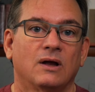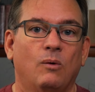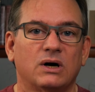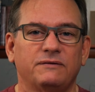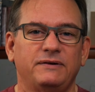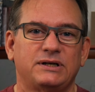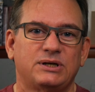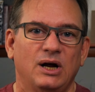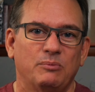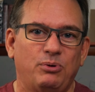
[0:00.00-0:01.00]
What if
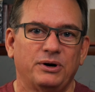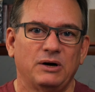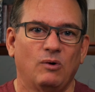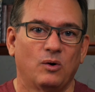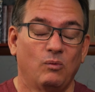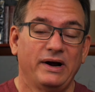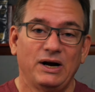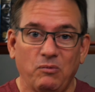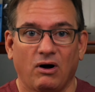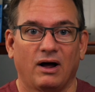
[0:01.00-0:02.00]
it's putting what
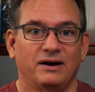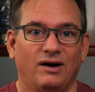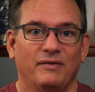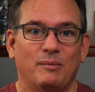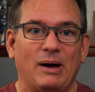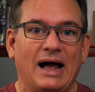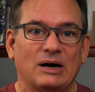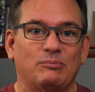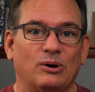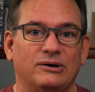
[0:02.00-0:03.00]
we want on the
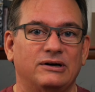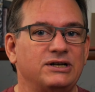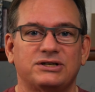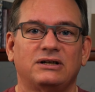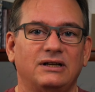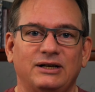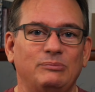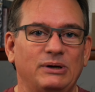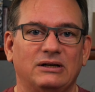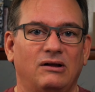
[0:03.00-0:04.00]
back burner just a little
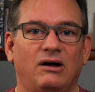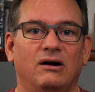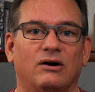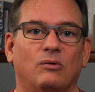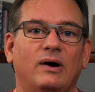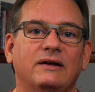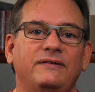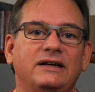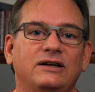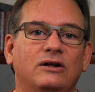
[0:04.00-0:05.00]
bit longer? What
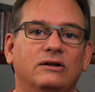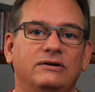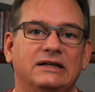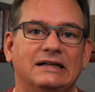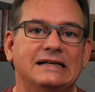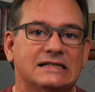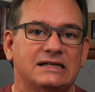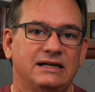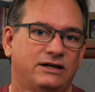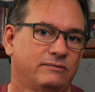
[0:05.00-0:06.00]
if it included
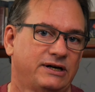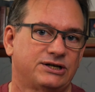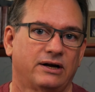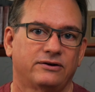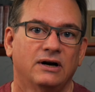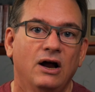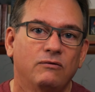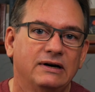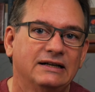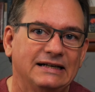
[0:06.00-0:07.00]
listening to each other,
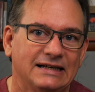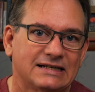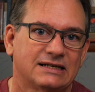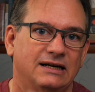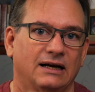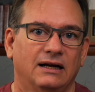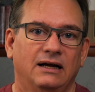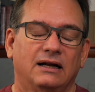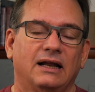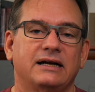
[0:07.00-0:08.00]
really listening,
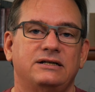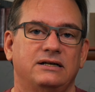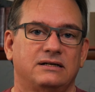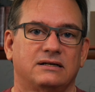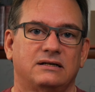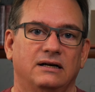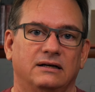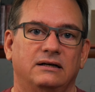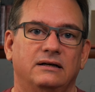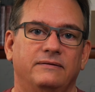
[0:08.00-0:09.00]
like Jesus
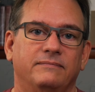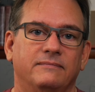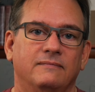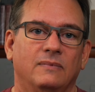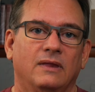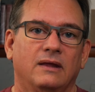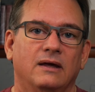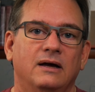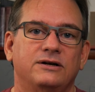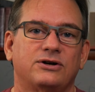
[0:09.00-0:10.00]
did?
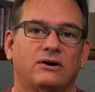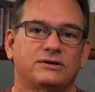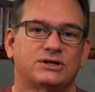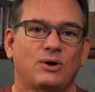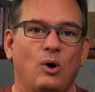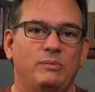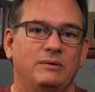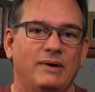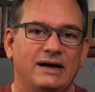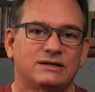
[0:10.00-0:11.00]
Charles
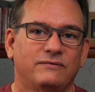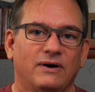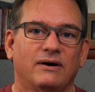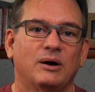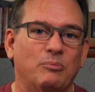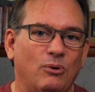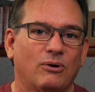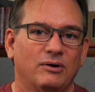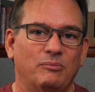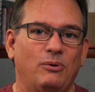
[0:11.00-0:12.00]
Scobie makes a very
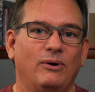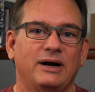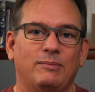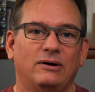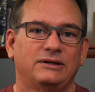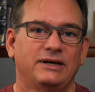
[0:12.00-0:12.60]
important point about